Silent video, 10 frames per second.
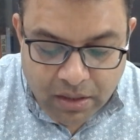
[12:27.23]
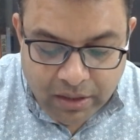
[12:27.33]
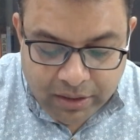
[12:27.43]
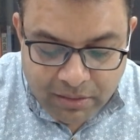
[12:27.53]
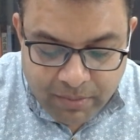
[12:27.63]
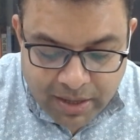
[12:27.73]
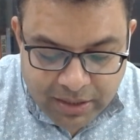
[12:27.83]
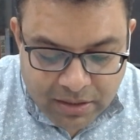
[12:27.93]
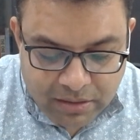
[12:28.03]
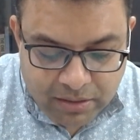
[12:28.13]
little by
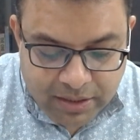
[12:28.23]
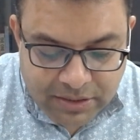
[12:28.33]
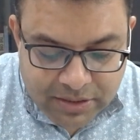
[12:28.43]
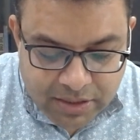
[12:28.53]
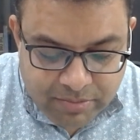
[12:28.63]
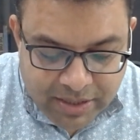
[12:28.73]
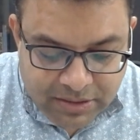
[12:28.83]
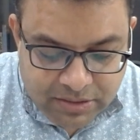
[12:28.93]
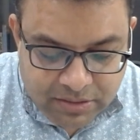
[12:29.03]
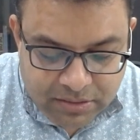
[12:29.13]
little, instant by
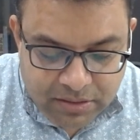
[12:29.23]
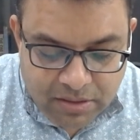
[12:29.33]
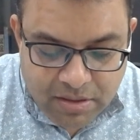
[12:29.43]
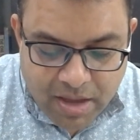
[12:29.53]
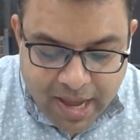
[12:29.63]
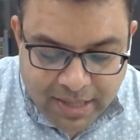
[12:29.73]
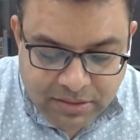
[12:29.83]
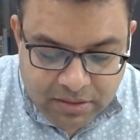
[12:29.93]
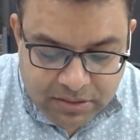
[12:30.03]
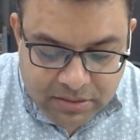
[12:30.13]
instant,
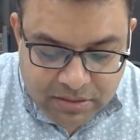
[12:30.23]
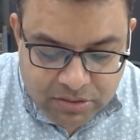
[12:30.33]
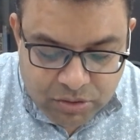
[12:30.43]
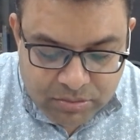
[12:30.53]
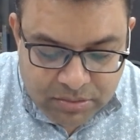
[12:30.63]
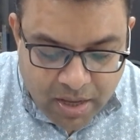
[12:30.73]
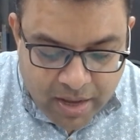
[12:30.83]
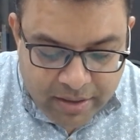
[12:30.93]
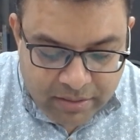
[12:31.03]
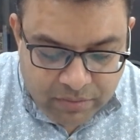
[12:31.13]
as rust consumes the
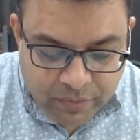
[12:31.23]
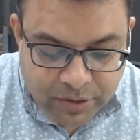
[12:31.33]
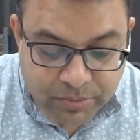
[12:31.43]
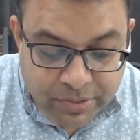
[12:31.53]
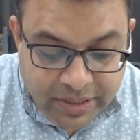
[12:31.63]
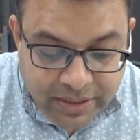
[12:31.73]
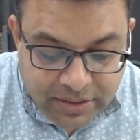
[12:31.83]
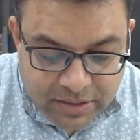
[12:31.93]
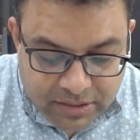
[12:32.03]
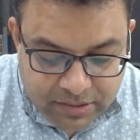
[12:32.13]
iron which
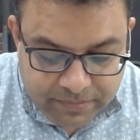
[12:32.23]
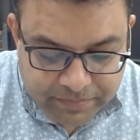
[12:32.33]
breeds it.